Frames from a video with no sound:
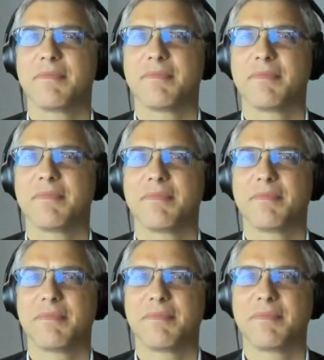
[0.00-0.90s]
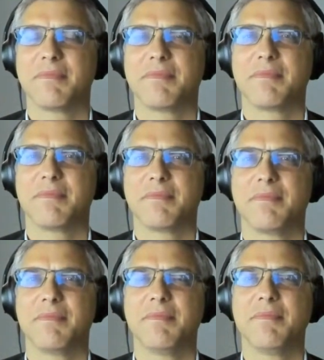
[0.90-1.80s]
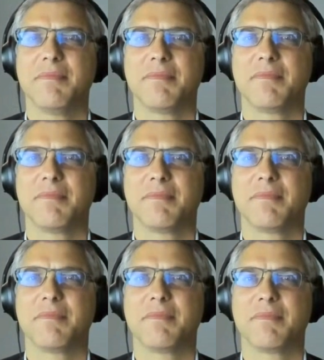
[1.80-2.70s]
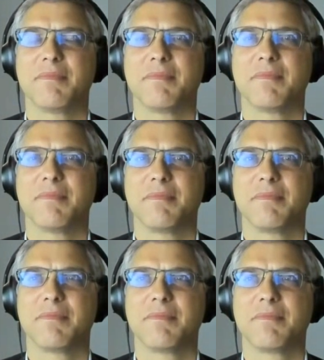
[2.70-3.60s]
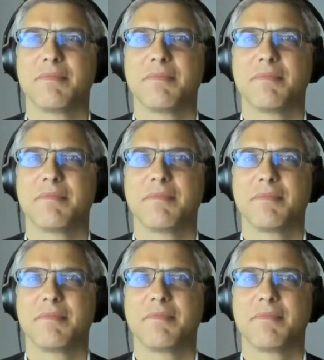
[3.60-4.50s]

(silent)